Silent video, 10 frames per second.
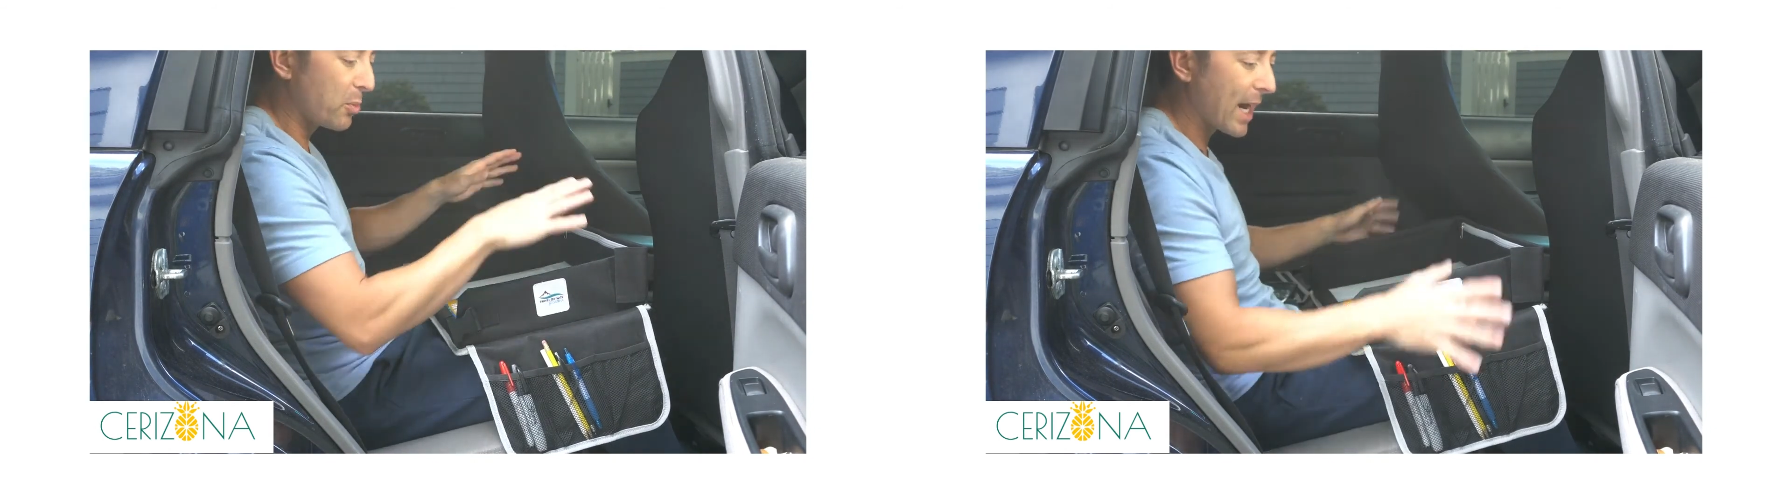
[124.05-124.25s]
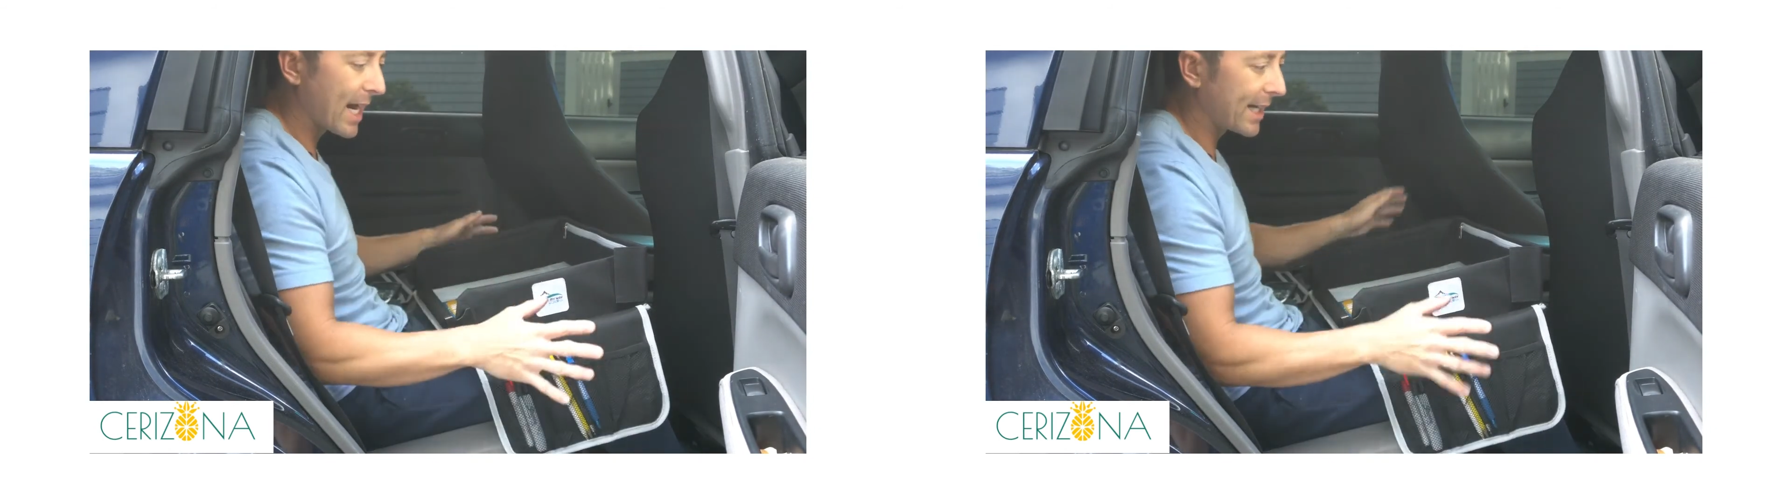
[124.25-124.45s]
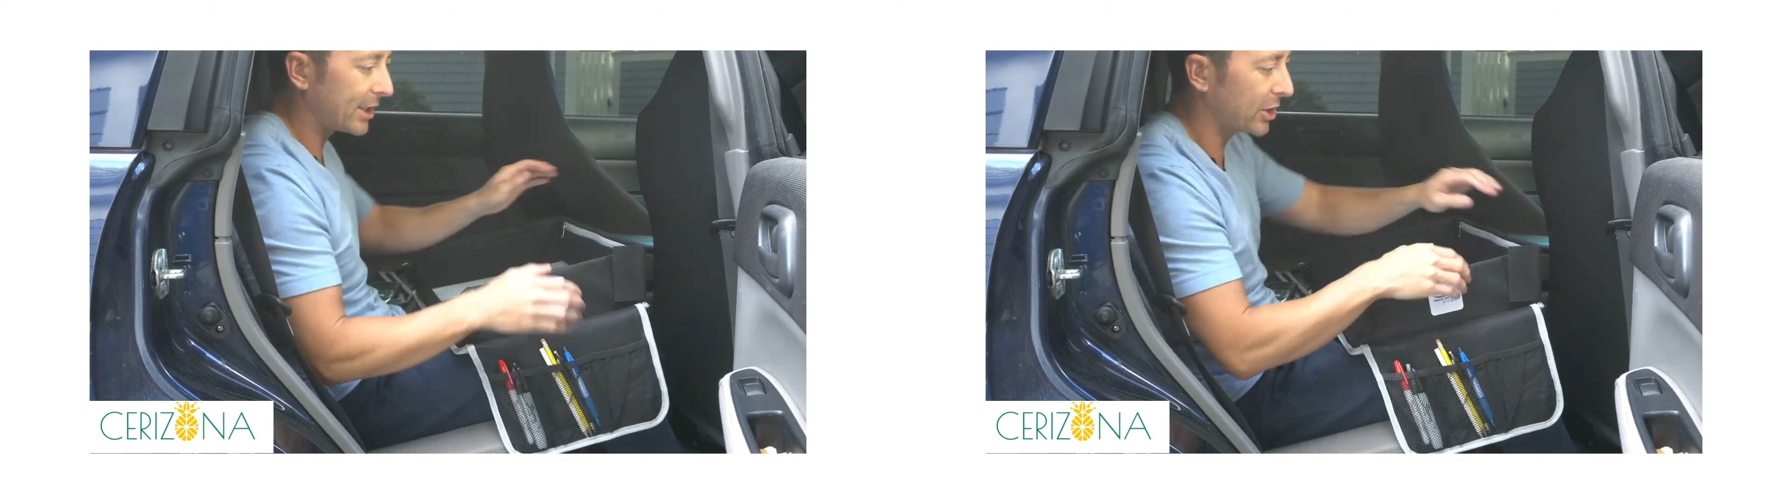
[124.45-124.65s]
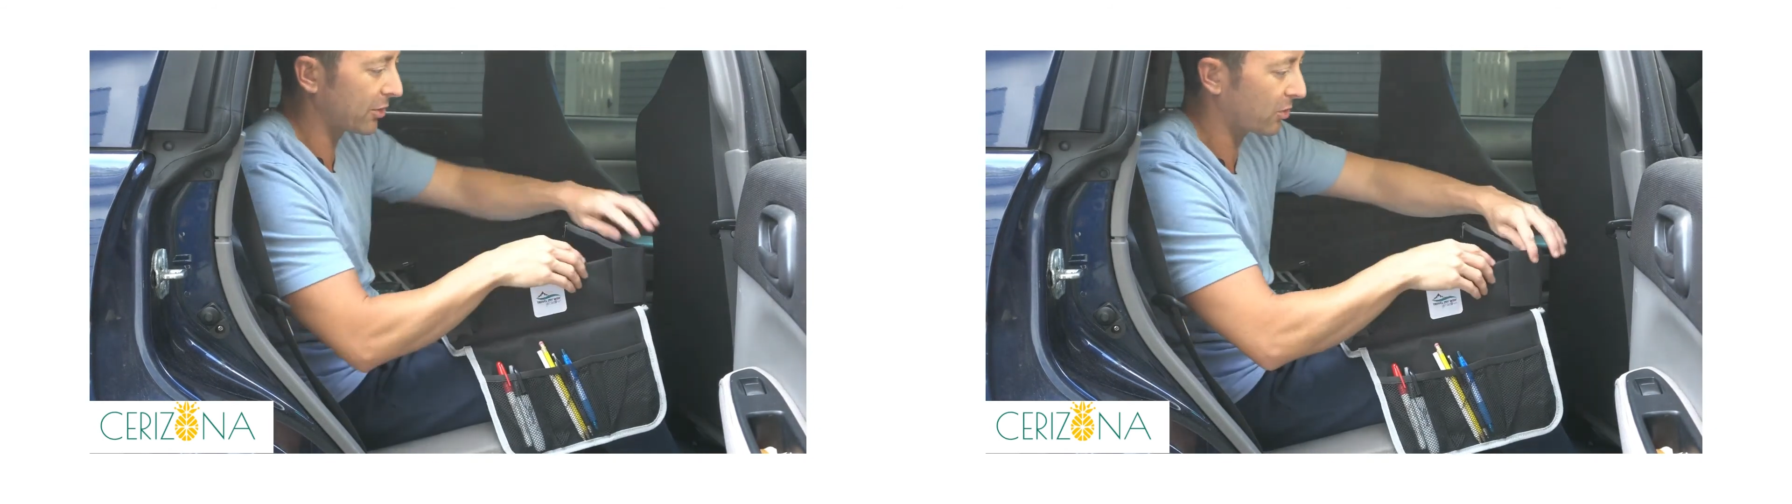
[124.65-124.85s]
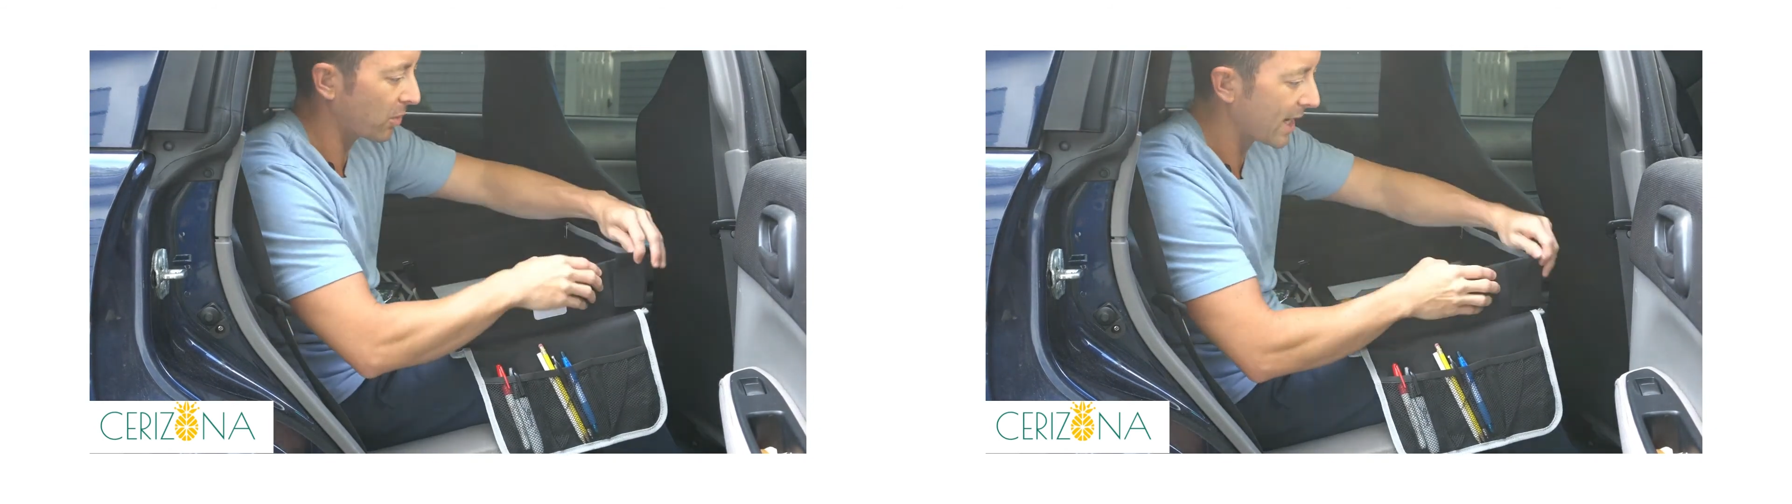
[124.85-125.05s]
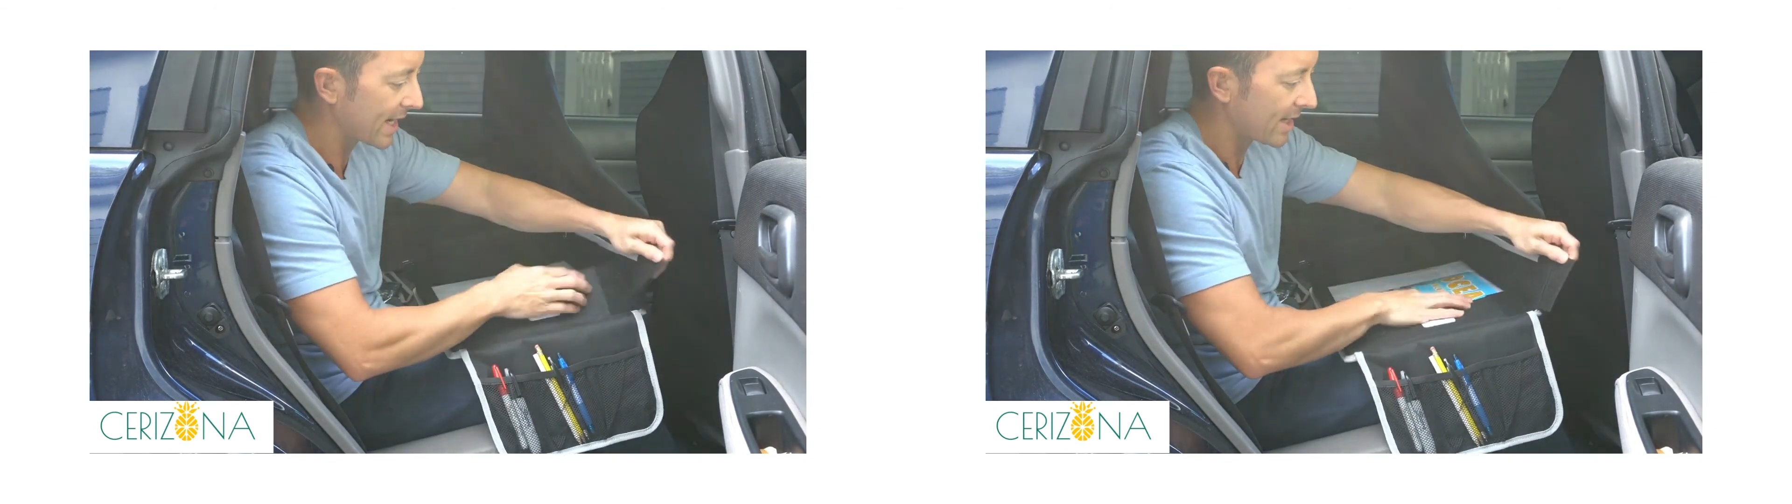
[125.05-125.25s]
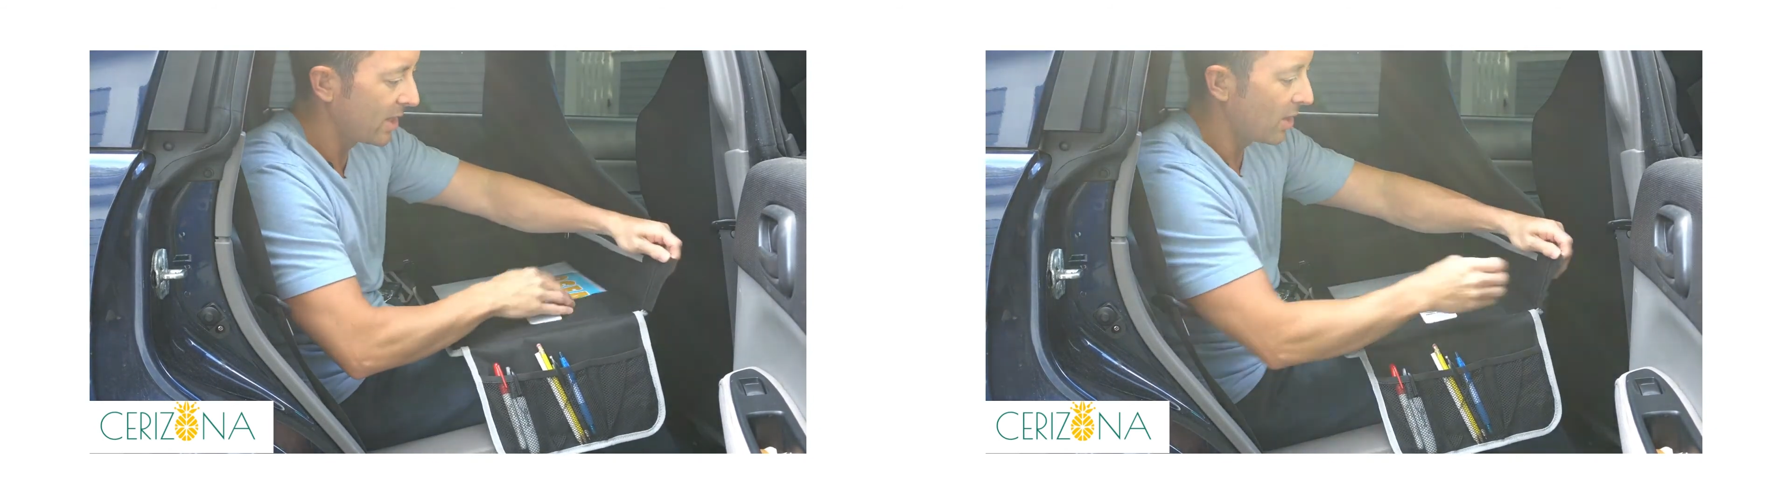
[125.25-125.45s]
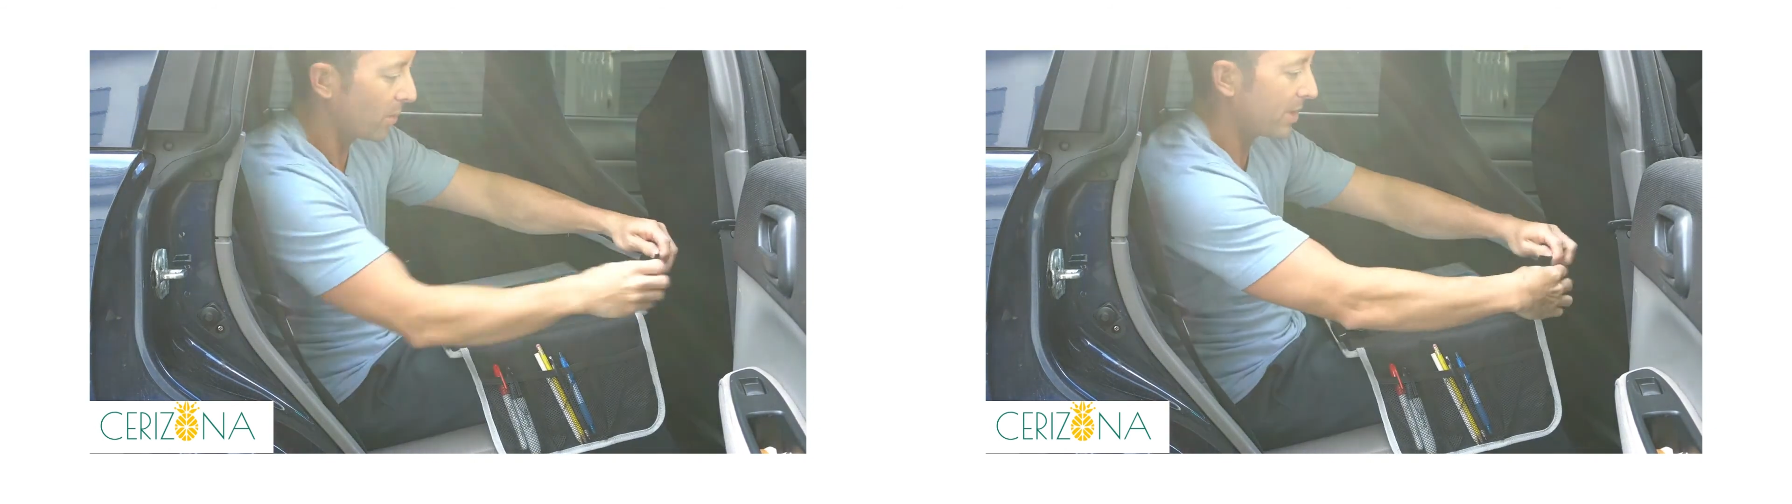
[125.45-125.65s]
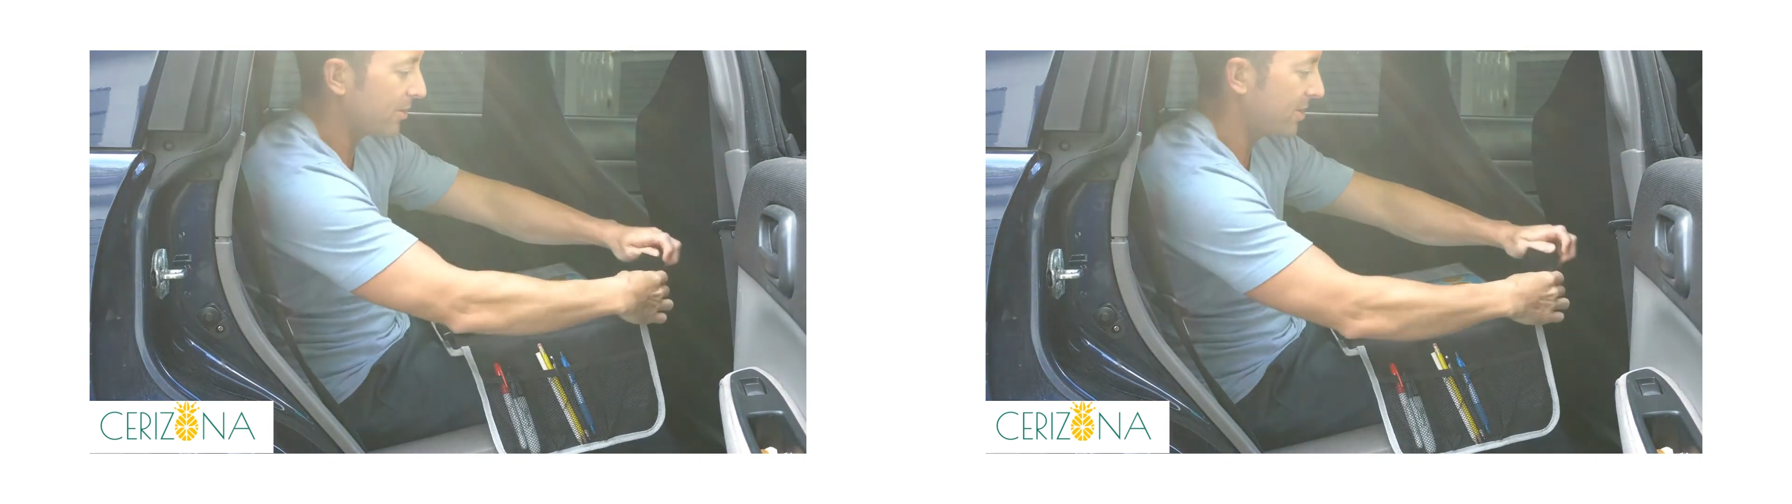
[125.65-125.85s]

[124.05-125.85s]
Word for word: pack it just right, when you're